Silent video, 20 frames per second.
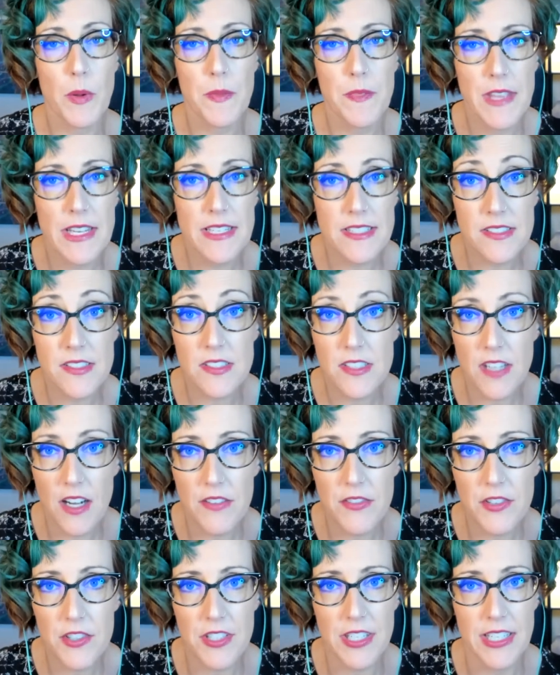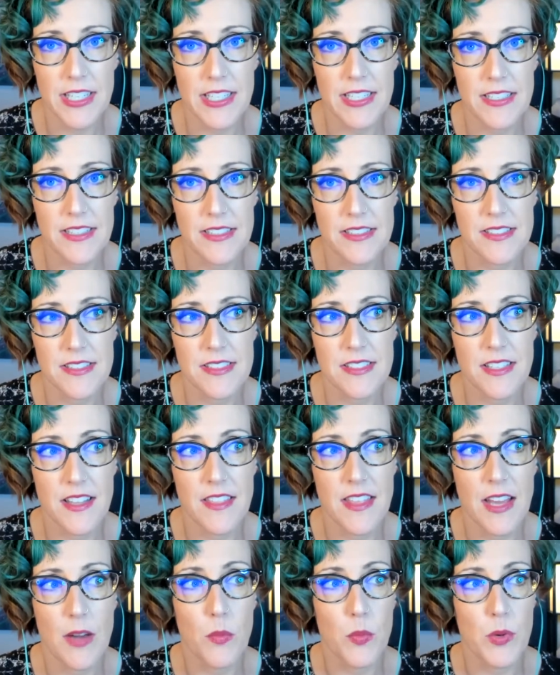they discovered is
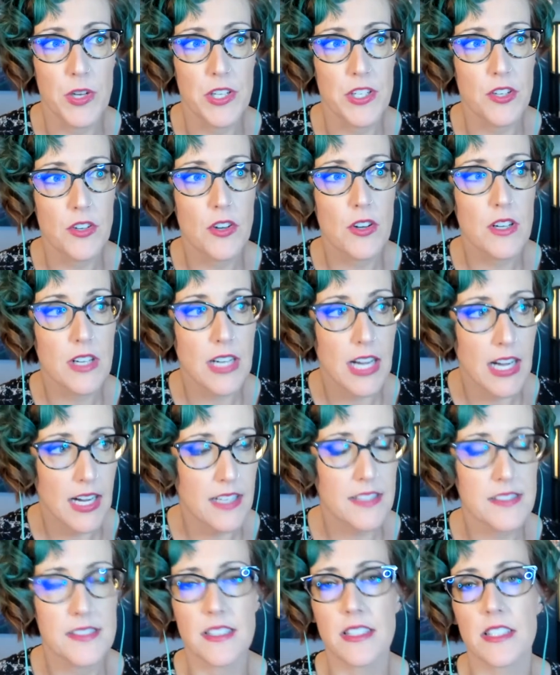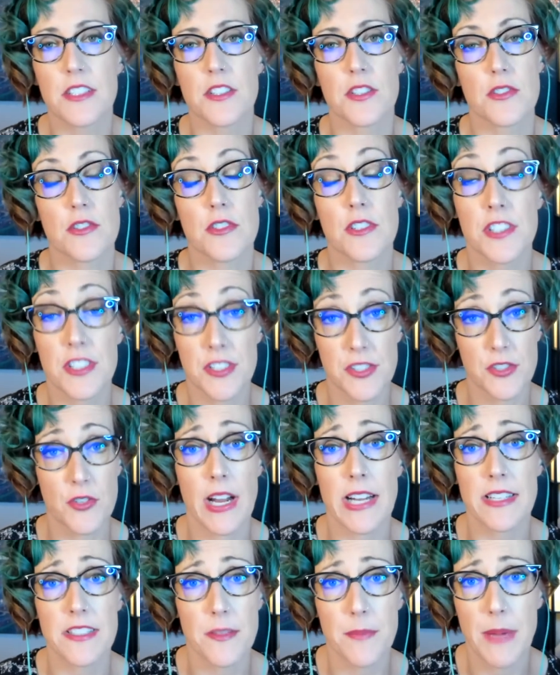that when you're constantly
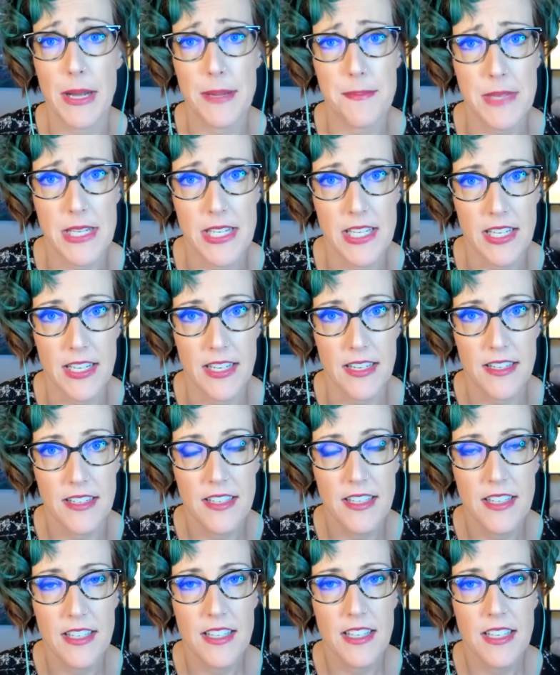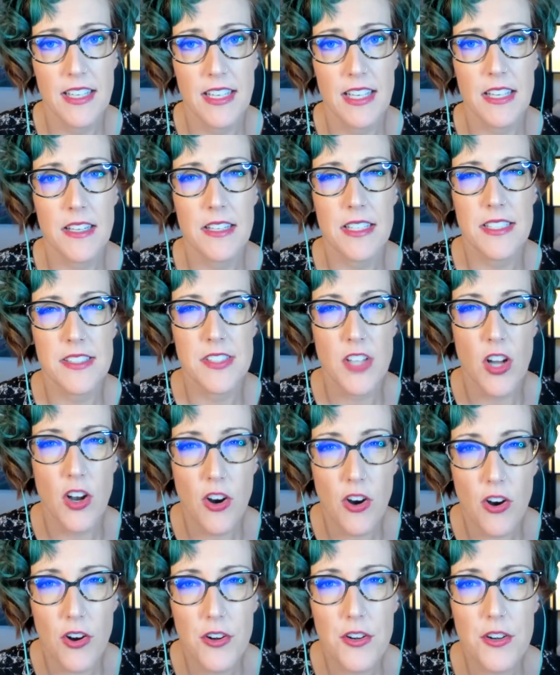distracted by media, it is
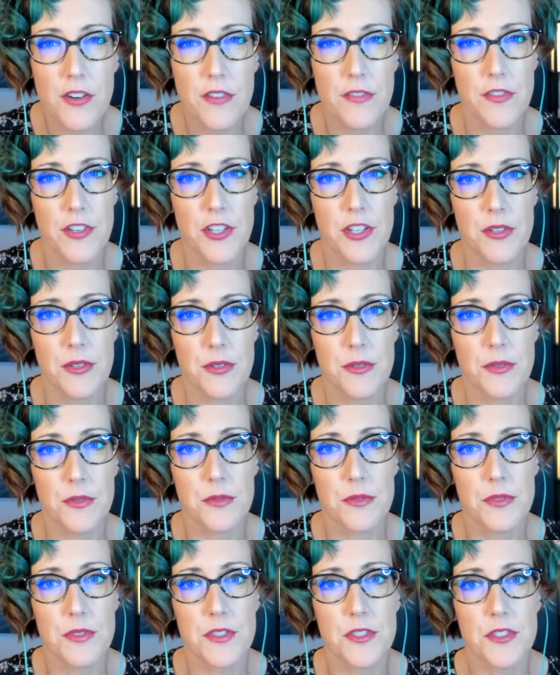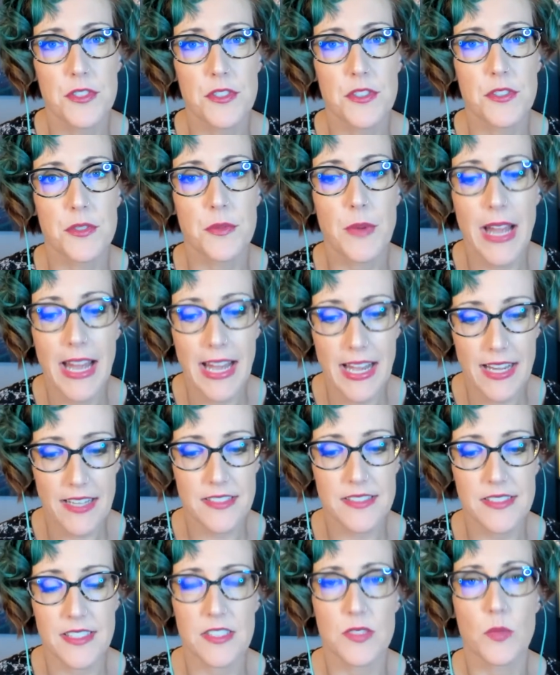harder for you to
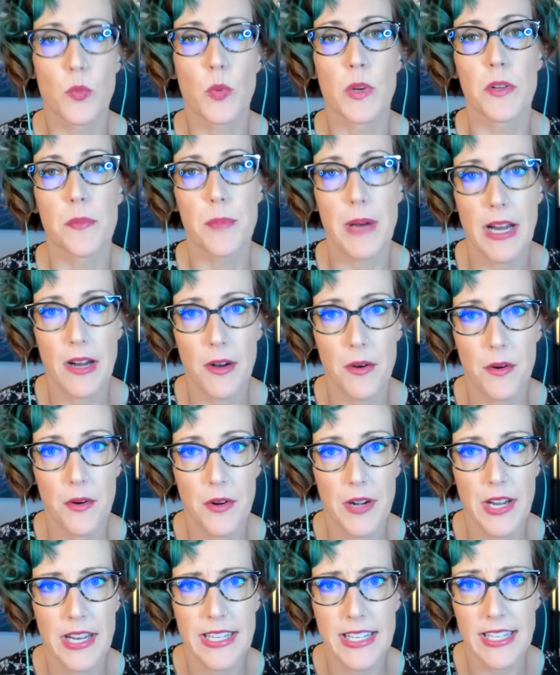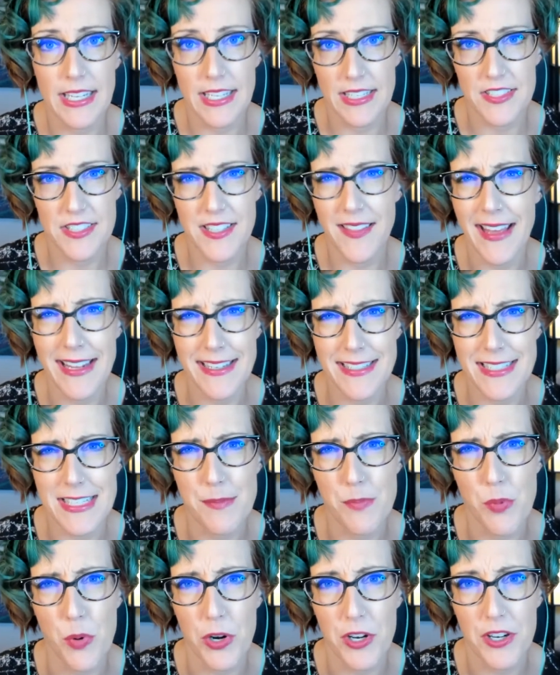access willpower and get into that
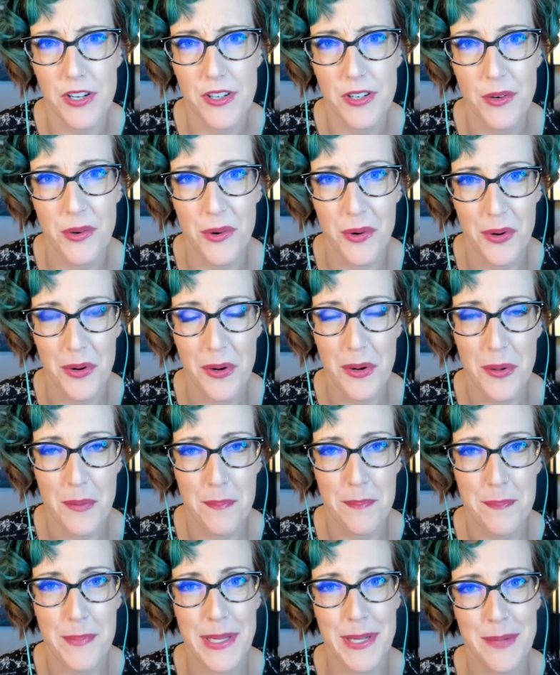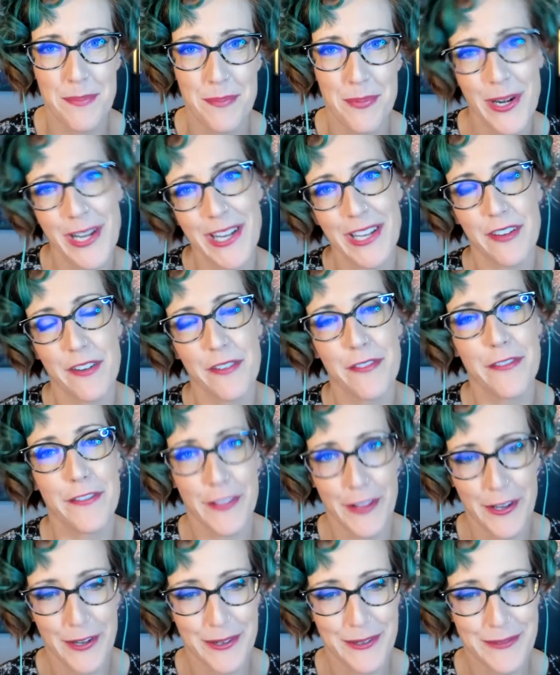deep work or big brain
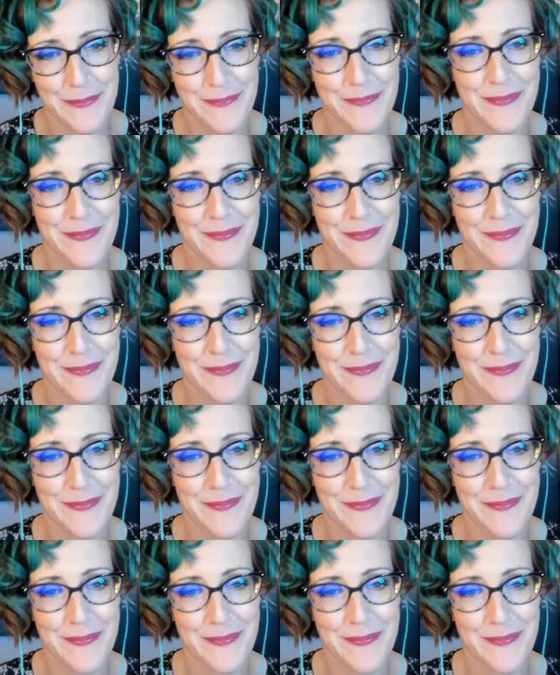flow.